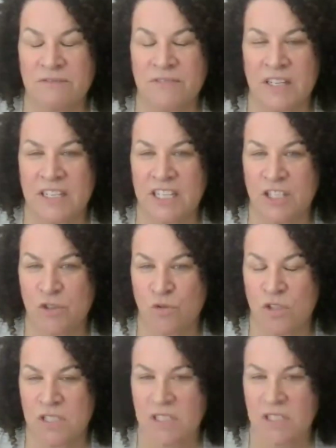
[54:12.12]
funding
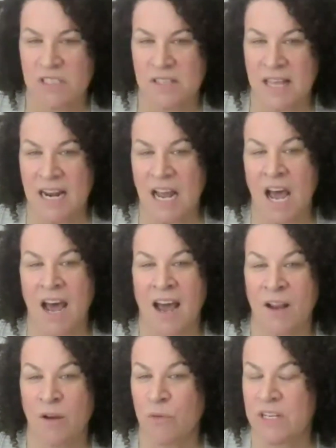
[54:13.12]
sources that
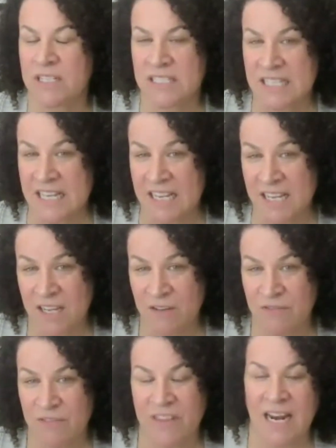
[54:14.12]
I receive
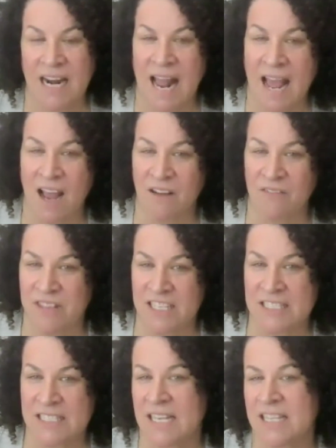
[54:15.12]
that have
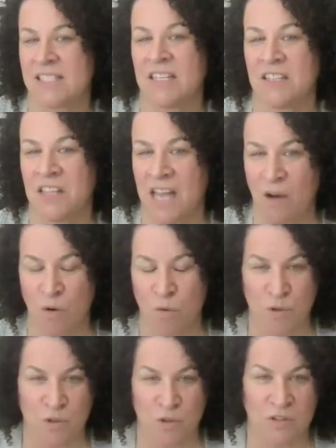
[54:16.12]
this as an
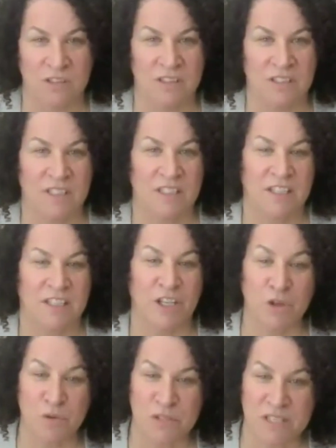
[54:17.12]
allowable
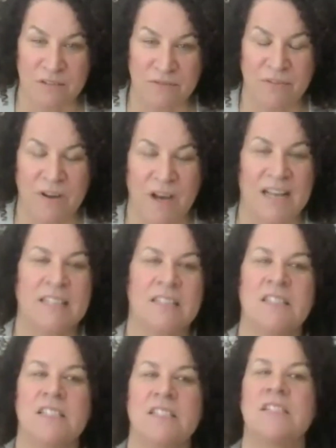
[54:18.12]
use of
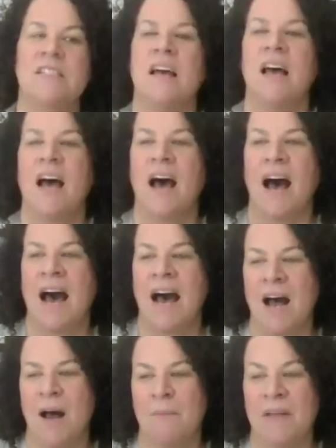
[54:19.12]
funds.
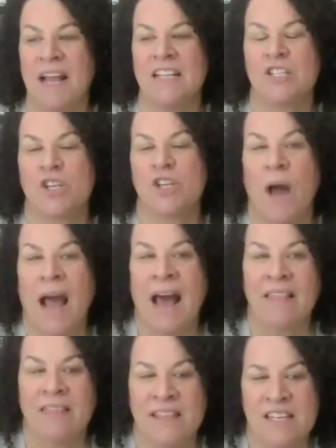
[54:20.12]
And so
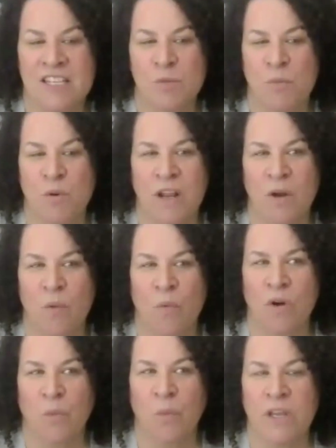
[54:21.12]
at this point,
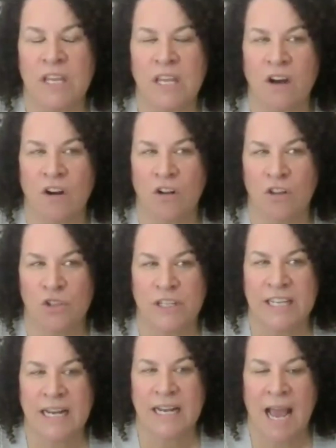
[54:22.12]
what we are
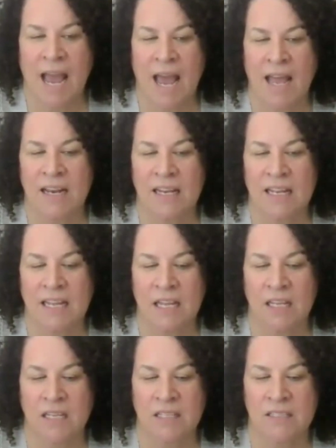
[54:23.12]
looking at
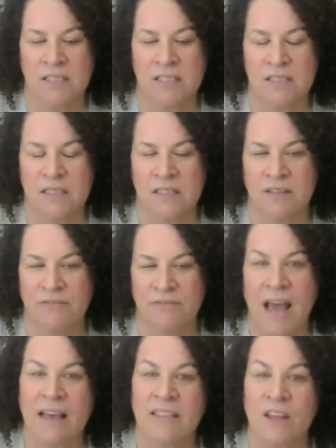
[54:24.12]
is the
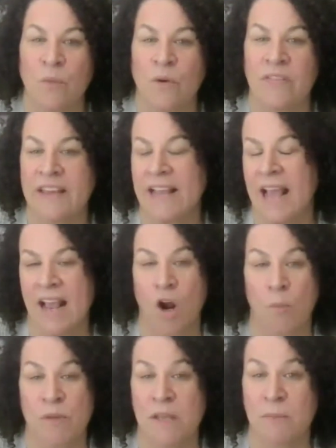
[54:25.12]
fact that when the
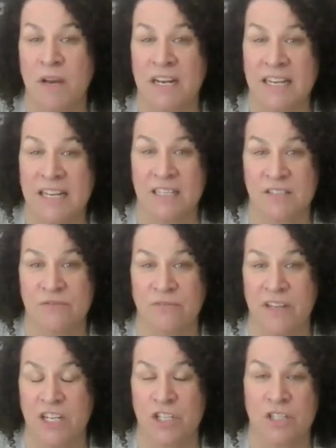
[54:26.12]
ARP money is
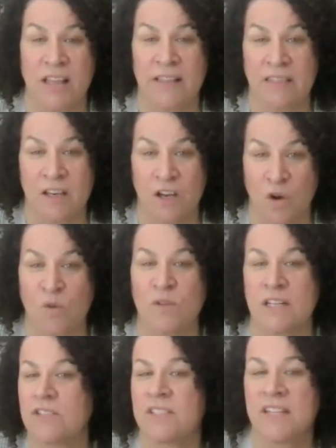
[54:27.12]
finished, that the
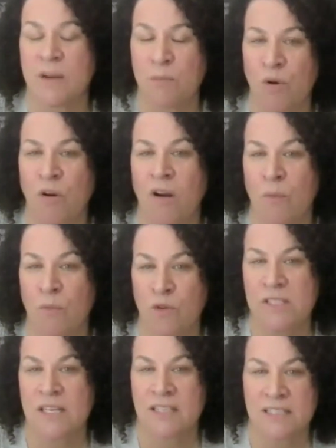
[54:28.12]
hotel stay program will
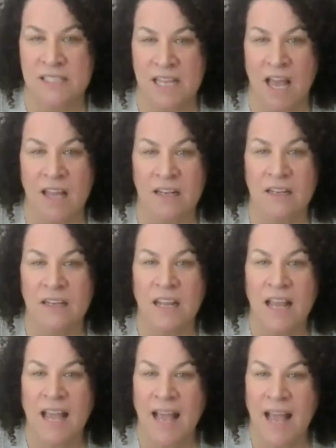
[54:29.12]
sunset,
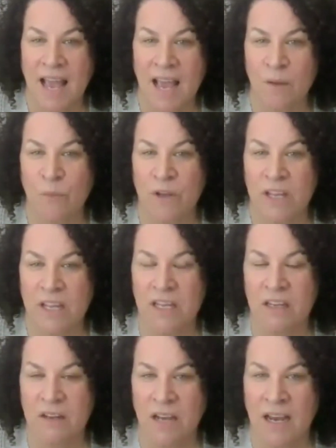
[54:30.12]
and
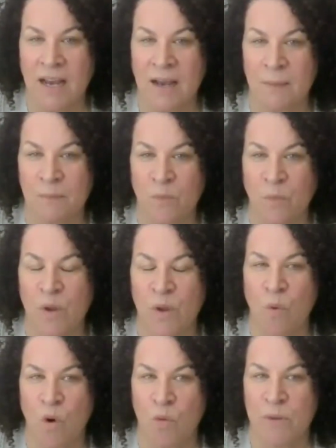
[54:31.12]
we
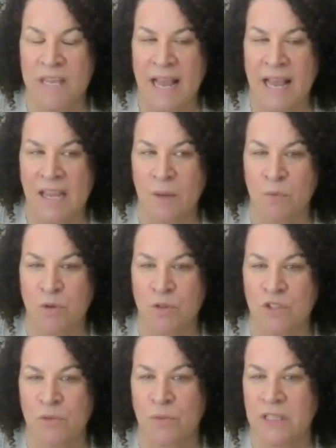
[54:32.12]
won't be able
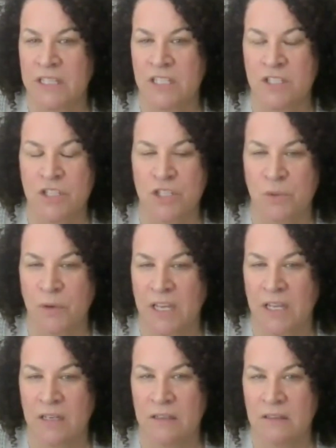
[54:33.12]
to really do
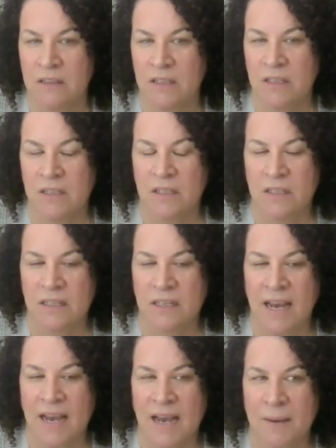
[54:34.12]
it
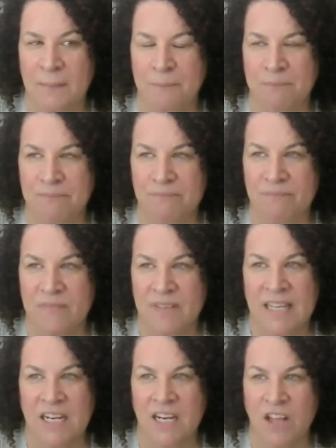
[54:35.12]

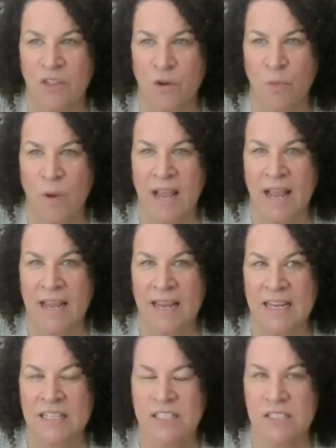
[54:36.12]
in another way.
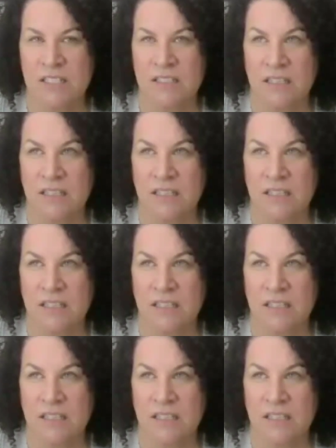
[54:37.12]
It's